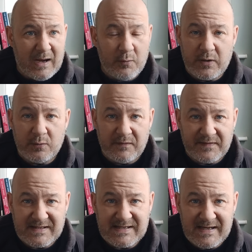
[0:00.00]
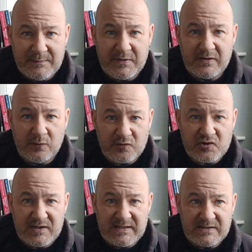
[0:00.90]
are we going to have the time and the
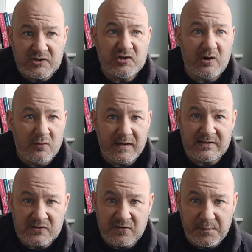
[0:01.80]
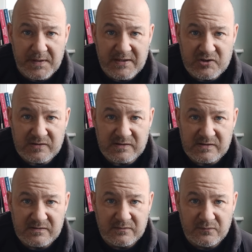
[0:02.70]
luxury to show that sort of
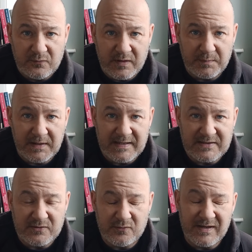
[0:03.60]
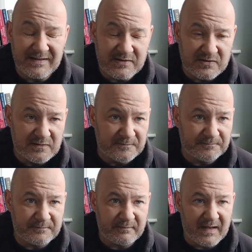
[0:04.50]
patience with a player to do that?
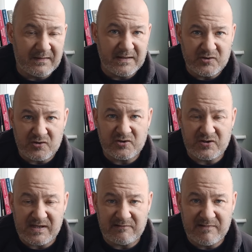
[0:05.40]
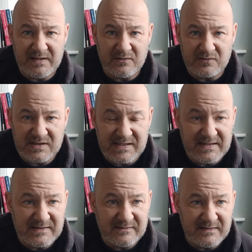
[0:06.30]
So I think Josh has had a really good
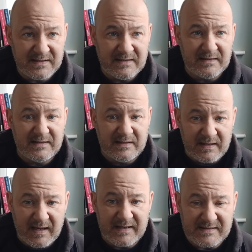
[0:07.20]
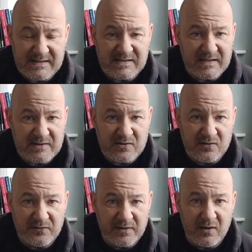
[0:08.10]
season, and as I said,
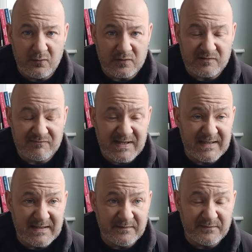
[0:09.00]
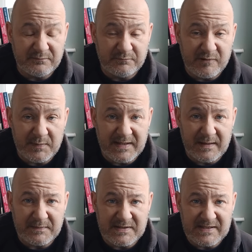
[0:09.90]
scored the goals that really have probably
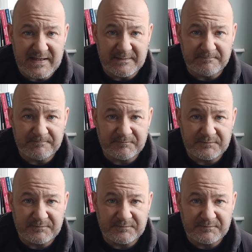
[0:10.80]
kept us in it.